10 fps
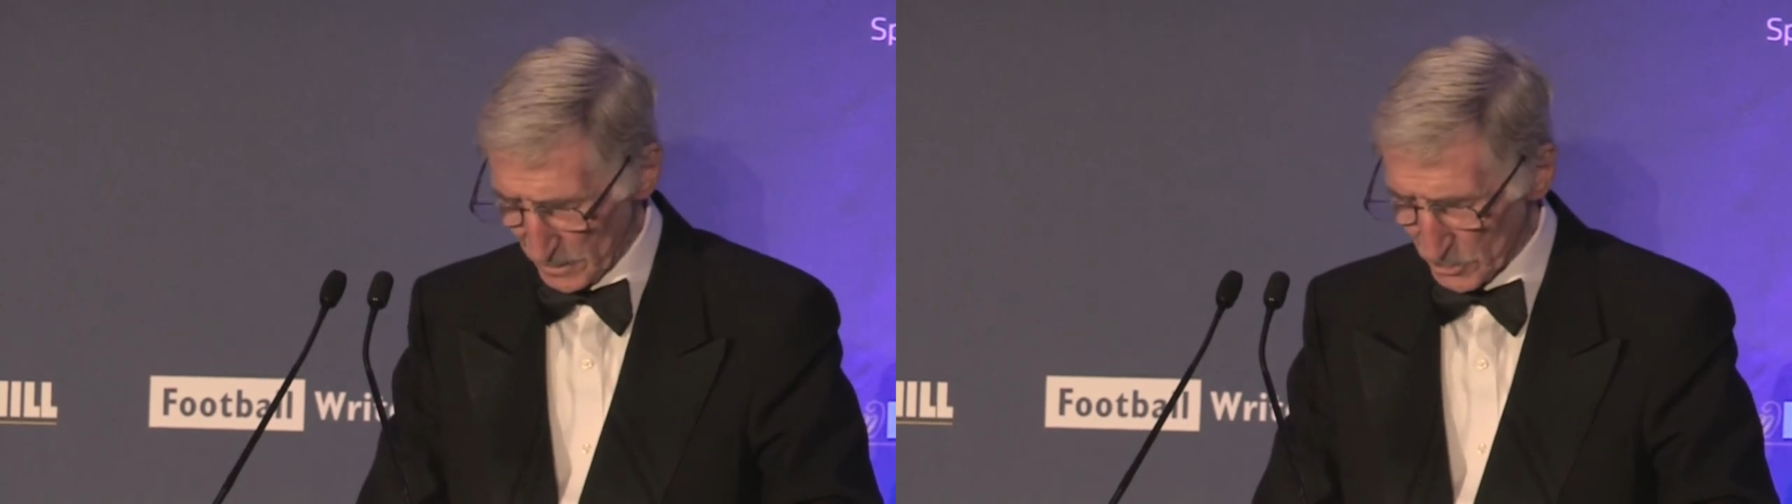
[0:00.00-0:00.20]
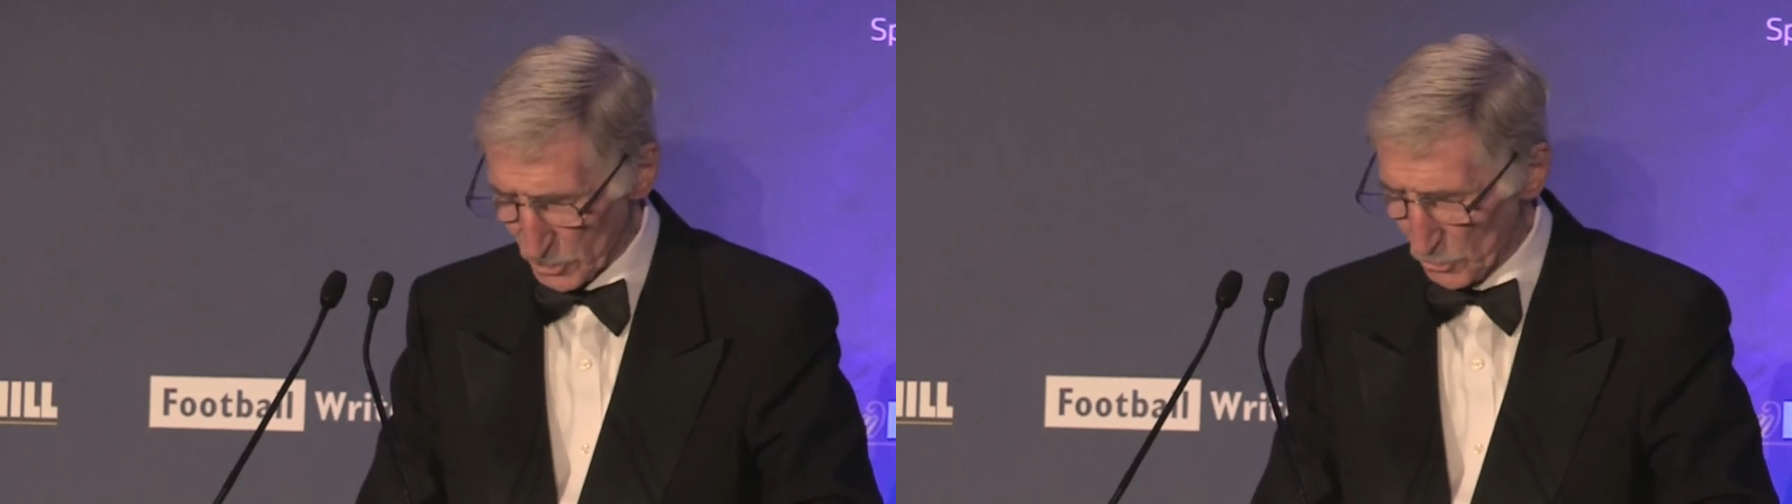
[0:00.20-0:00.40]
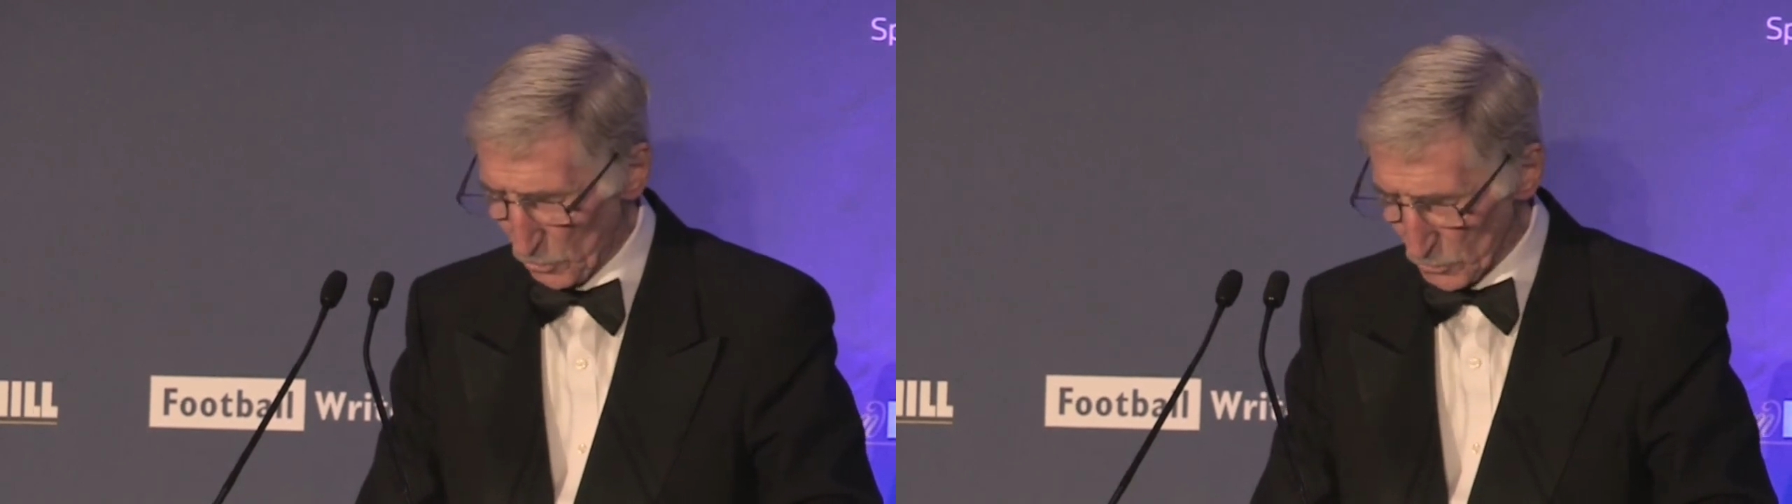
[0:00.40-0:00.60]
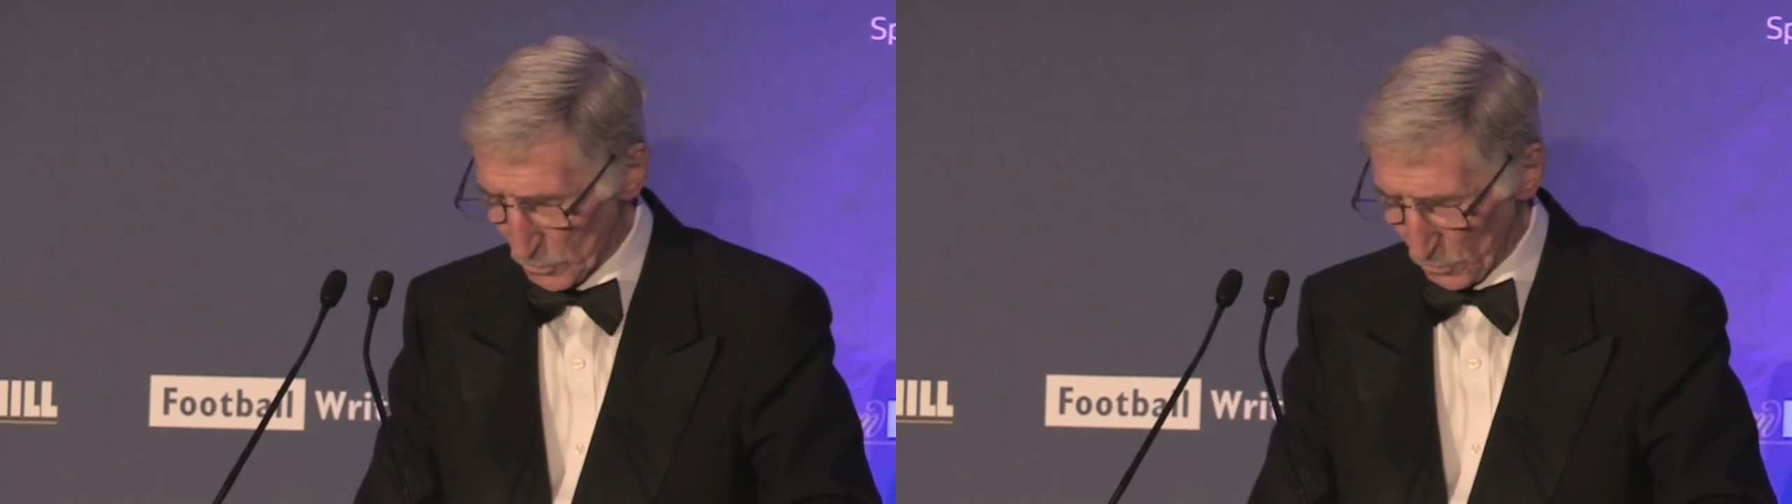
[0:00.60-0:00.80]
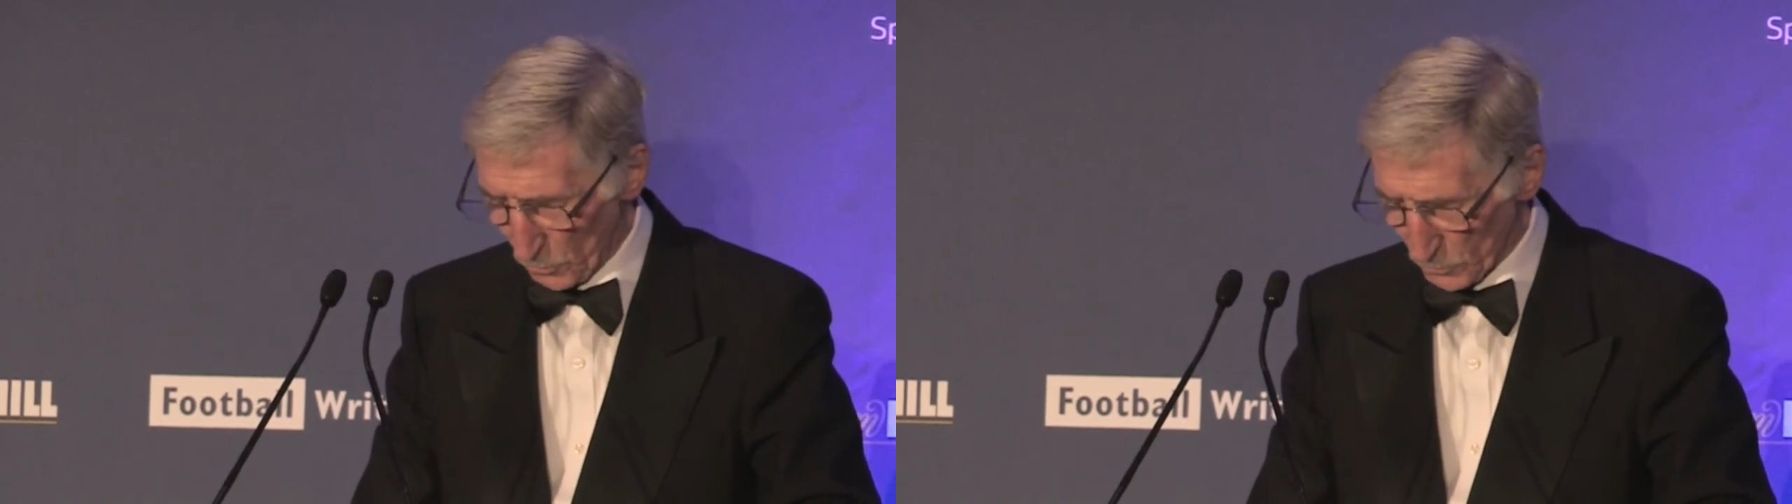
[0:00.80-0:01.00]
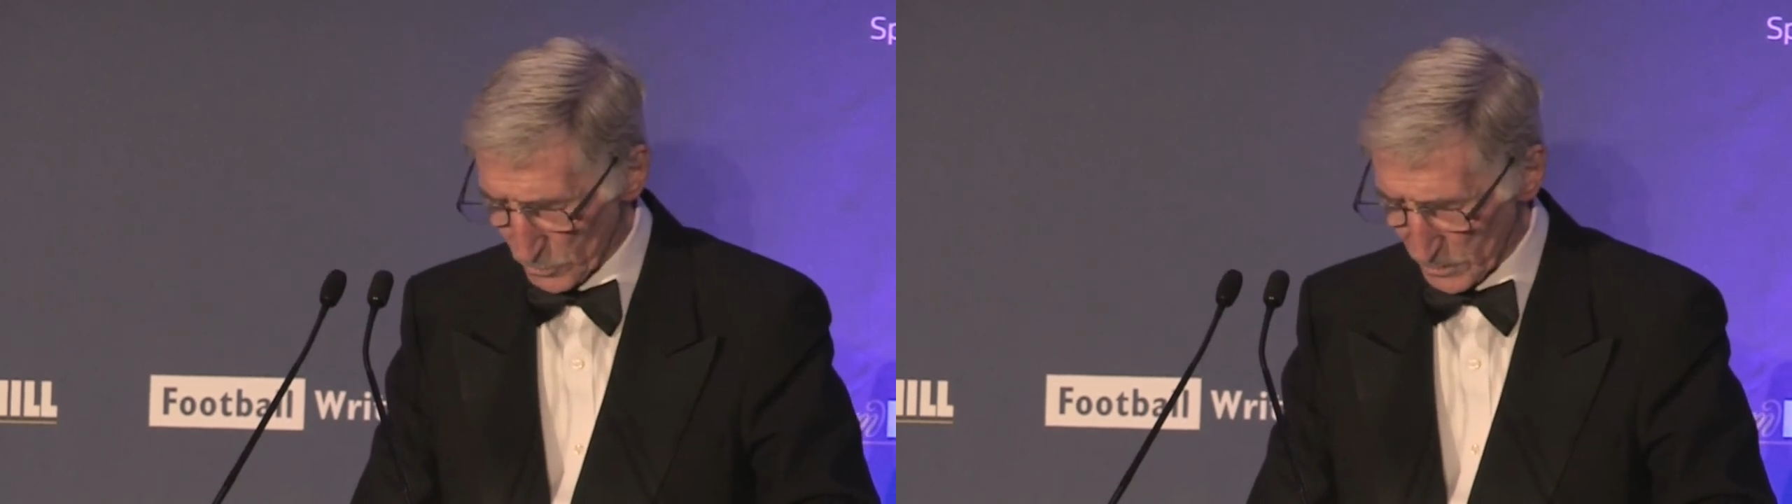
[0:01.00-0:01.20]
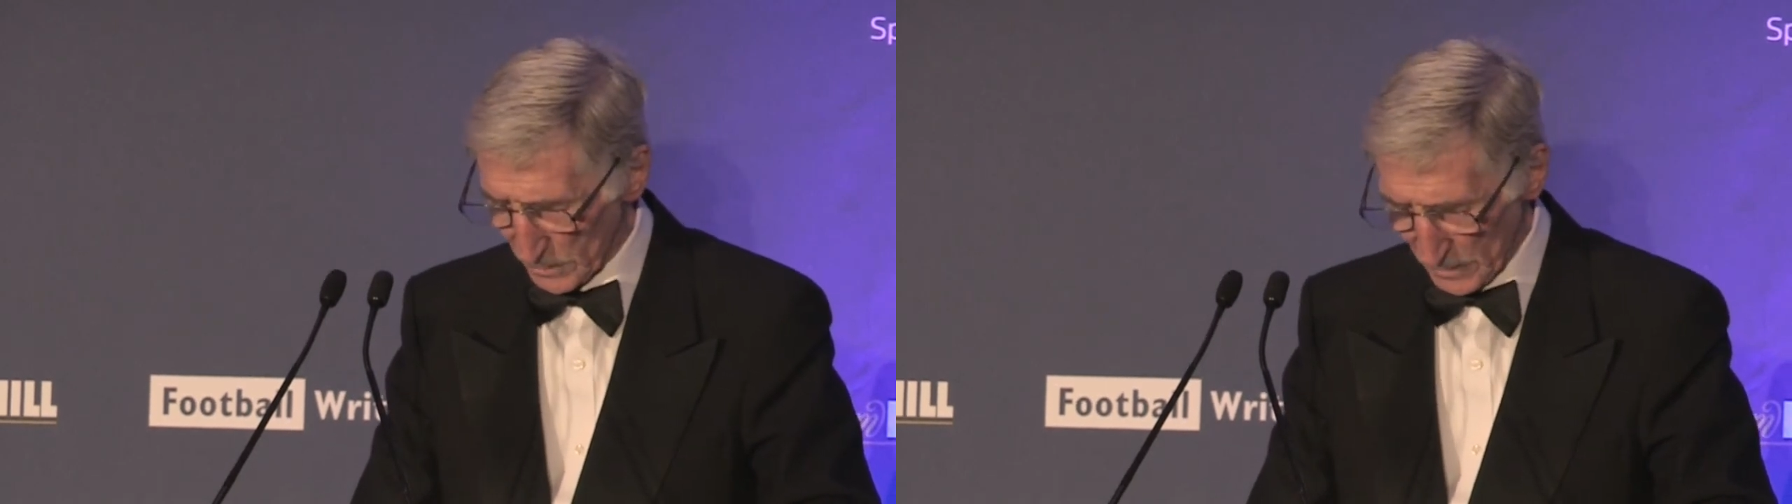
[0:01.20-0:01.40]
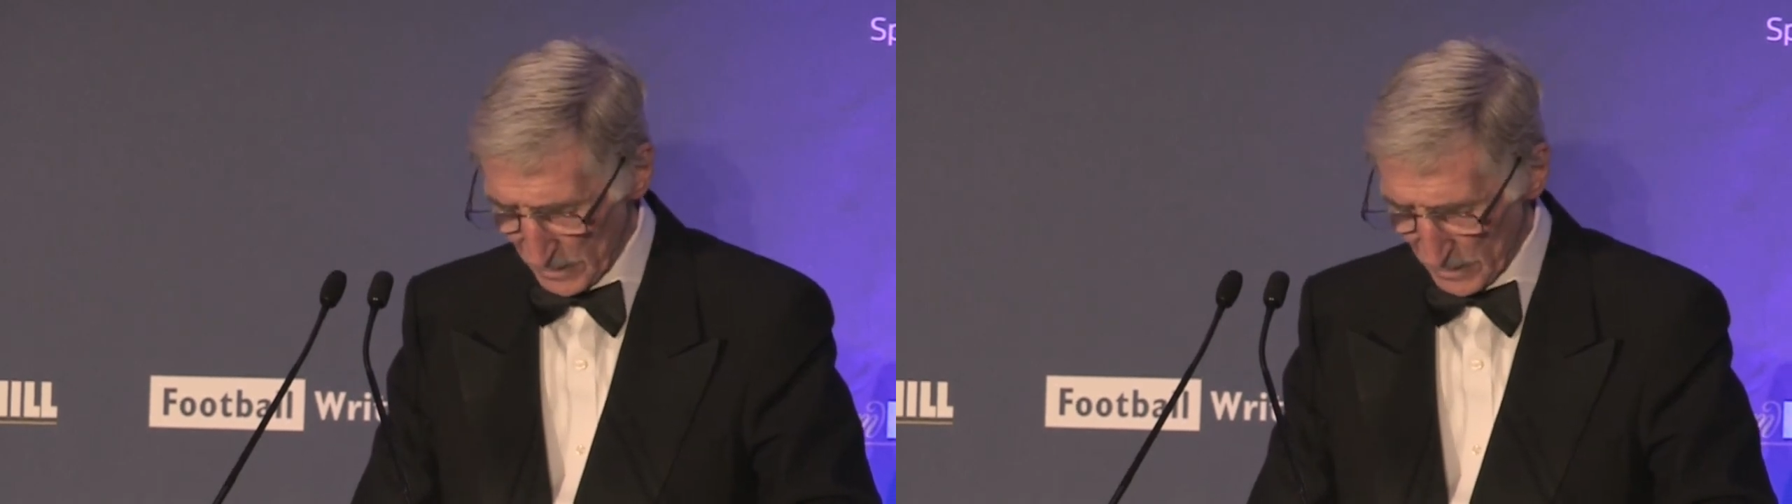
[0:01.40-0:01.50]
scored goals,